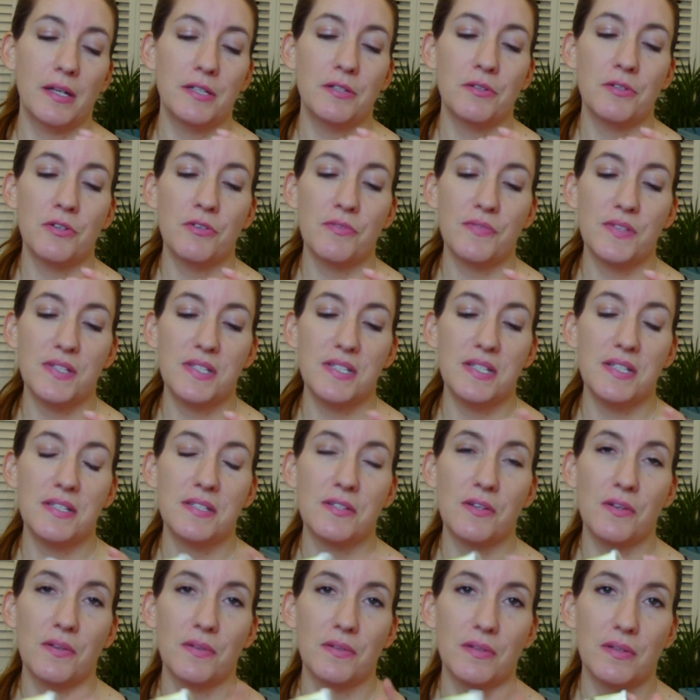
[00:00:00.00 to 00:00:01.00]
I don't know if the sea
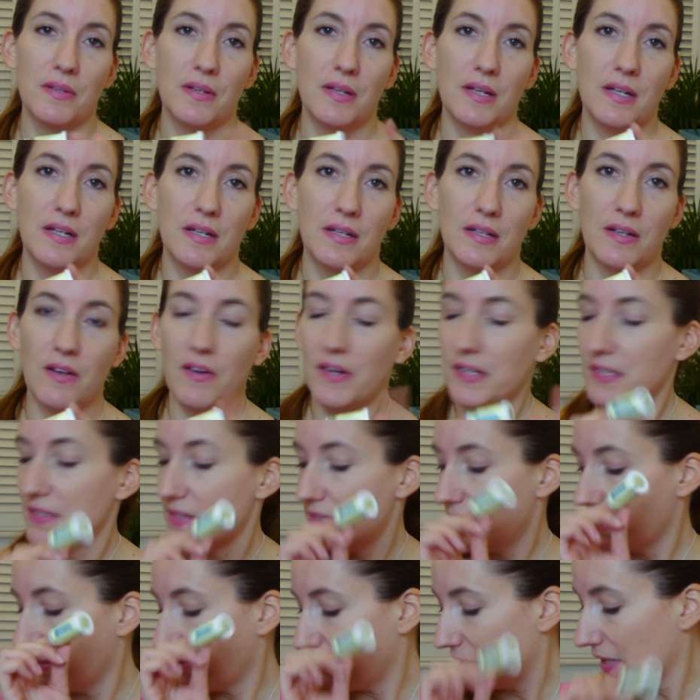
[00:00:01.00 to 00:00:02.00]
salt kind
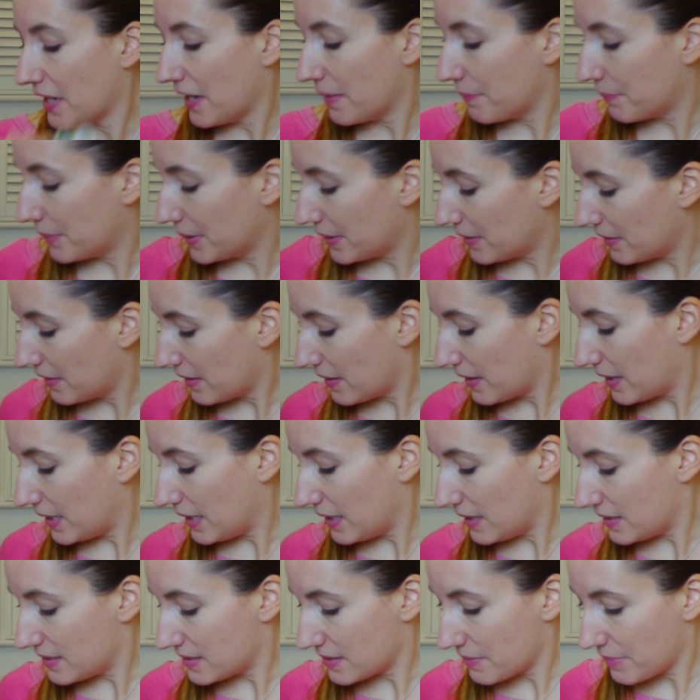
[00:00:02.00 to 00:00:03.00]
is here yet, but
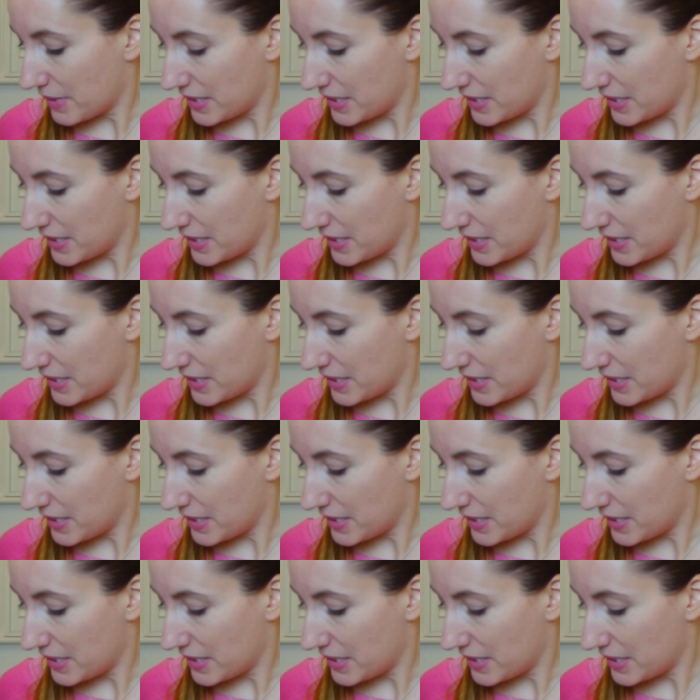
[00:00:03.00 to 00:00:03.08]
it's